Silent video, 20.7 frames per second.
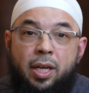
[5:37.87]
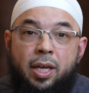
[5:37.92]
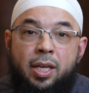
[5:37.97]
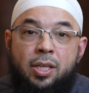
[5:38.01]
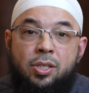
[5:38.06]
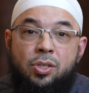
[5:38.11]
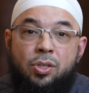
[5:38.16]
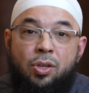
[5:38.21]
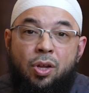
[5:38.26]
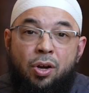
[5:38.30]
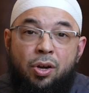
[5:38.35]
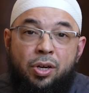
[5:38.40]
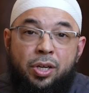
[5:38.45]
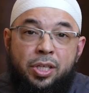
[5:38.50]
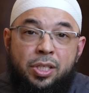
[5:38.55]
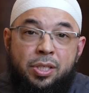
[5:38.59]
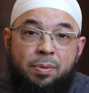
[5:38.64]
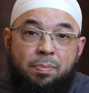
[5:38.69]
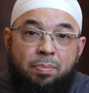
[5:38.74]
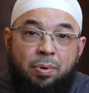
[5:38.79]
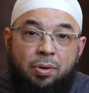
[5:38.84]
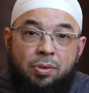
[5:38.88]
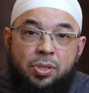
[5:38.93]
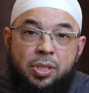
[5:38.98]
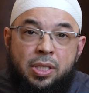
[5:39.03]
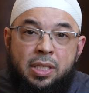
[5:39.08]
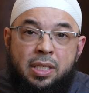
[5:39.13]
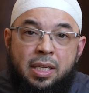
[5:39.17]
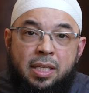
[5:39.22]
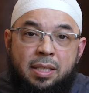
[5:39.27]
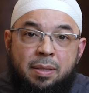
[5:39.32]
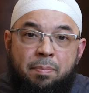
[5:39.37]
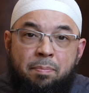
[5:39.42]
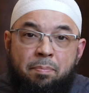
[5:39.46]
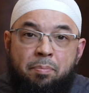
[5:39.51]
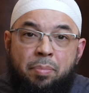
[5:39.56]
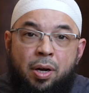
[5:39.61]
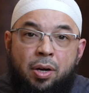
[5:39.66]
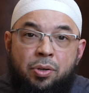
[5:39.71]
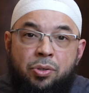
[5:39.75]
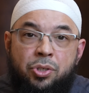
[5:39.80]
As long as a person
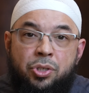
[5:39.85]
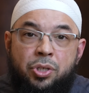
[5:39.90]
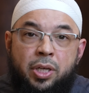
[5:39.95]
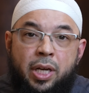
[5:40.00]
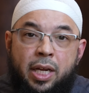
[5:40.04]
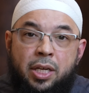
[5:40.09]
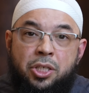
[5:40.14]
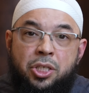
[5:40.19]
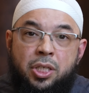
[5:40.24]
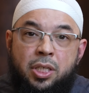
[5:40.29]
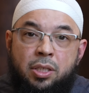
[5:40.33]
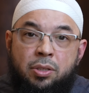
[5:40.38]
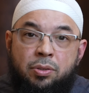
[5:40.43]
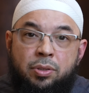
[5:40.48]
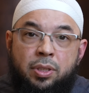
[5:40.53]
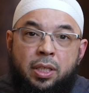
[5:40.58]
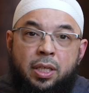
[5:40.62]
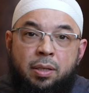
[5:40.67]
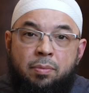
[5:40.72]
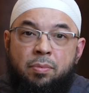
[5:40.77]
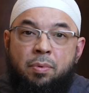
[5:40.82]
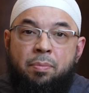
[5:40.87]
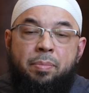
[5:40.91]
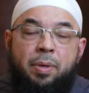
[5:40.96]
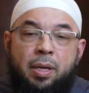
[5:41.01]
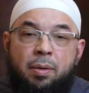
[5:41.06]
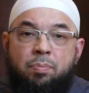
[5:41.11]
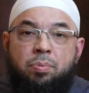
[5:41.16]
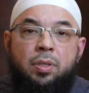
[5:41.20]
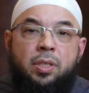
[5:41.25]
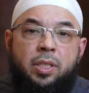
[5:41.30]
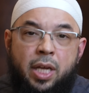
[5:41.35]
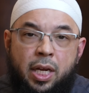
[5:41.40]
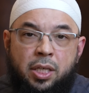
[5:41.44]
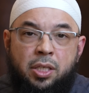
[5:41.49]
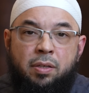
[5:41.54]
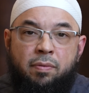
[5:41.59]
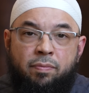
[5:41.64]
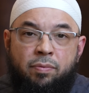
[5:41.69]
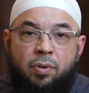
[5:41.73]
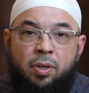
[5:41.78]
doesn't puncture that shield, then it will be a
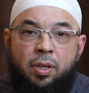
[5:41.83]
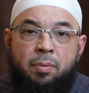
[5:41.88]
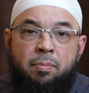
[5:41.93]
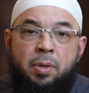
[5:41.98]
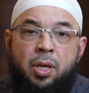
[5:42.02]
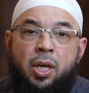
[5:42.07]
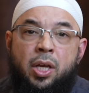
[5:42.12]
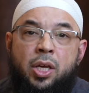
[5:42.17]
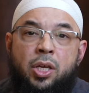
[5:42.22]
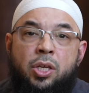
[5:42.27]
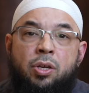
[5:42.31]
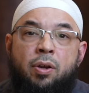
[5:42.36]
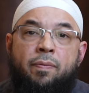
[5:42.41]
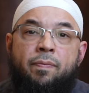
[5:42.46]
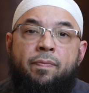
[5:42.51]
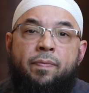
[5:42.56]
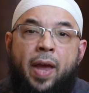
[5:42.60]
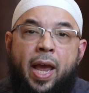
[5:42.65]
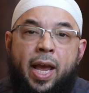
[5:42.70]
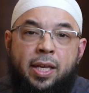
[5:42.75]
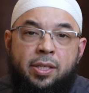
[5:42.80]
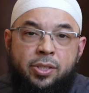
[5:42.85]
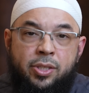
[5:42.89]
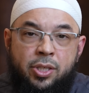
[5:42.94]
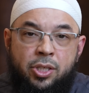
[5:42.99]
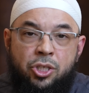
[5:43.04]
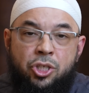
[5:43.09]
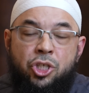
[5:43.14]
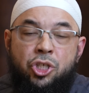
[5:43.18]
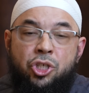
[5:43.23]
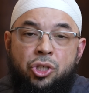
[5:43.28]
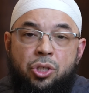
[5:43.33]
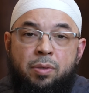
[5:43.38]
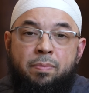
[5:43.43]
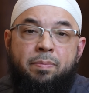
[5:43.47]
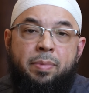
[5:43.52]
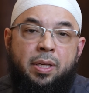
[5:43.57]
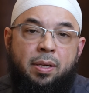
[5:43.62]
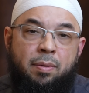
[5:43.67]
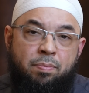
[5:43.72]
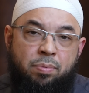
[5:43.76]
protection for him. Your fasting
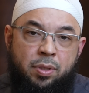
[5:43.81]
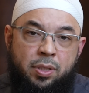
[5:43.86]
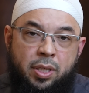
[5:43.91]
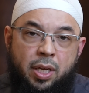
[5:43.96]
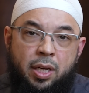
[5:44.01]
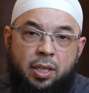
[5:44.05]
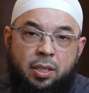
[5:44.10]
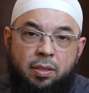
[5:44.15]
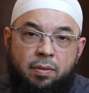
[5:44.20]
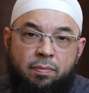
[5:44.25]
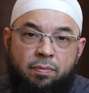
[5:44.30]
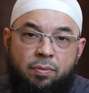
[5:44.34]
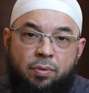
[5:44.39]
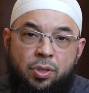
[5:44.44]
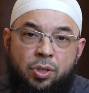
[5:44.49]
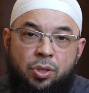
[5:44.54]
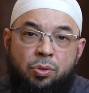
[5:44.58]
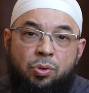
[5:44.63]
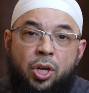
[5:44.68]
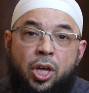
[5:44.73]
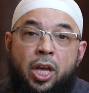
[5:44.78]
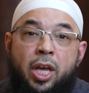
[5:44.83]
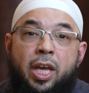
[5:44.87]
should be a protection for you.